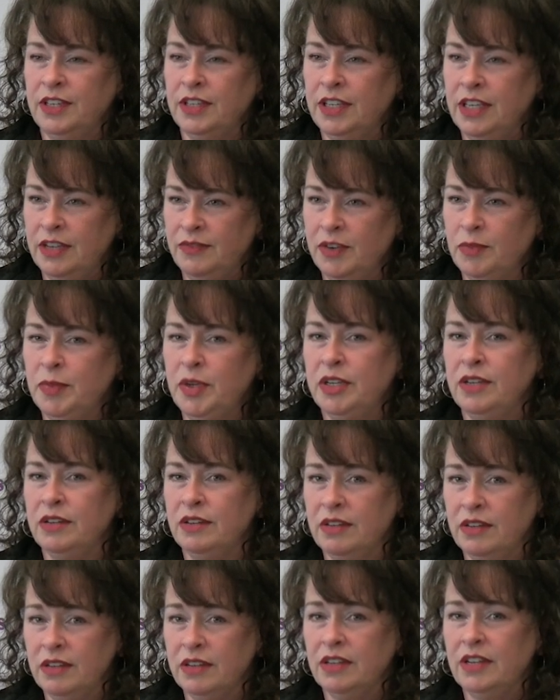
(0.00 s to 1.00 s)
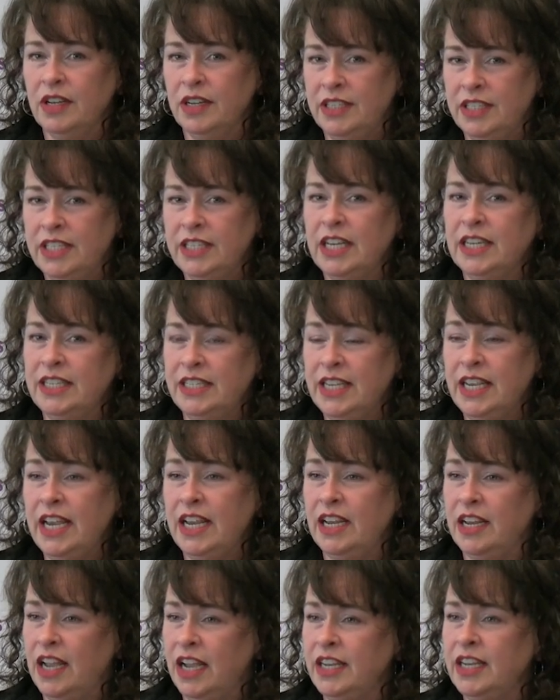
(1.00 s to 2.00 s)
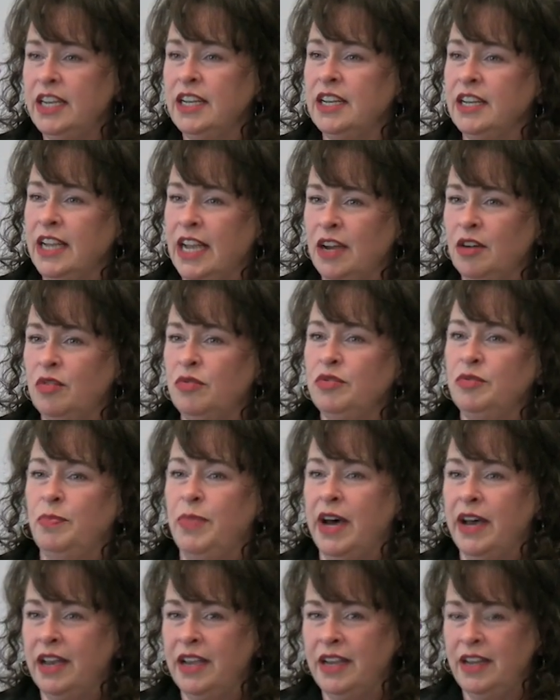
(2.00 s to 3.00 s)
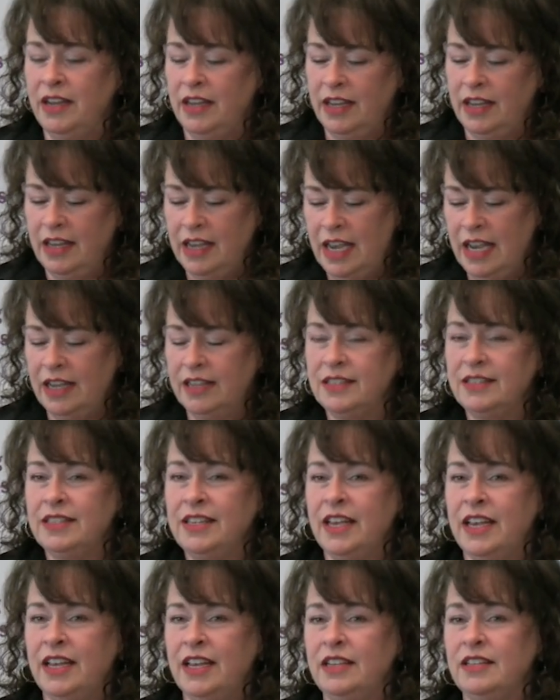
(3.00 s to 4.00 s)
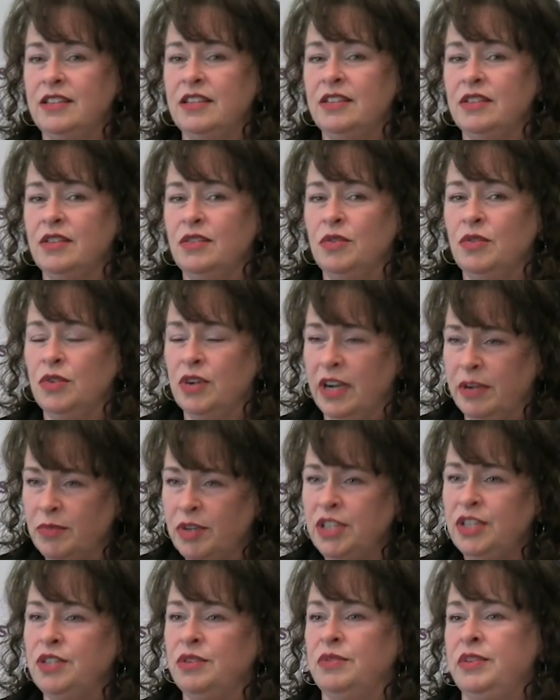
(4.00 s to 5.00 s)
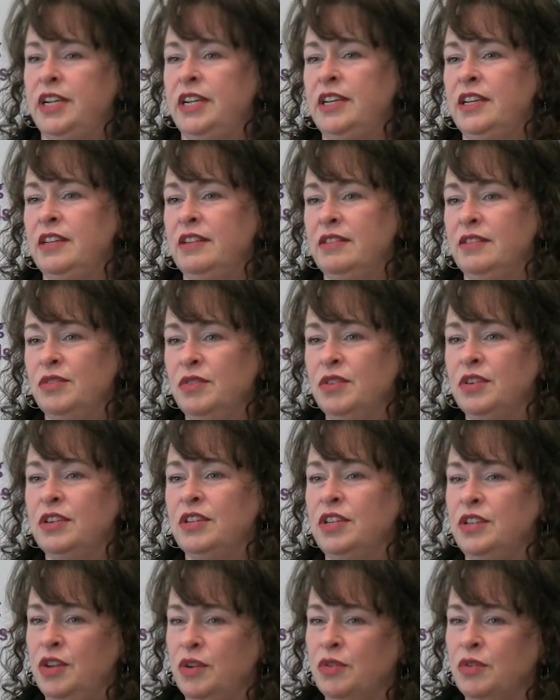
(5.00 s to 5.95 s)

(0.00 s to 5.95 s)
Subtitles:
Give them a date. I need it out by X date, or I'm going to donate it. Or,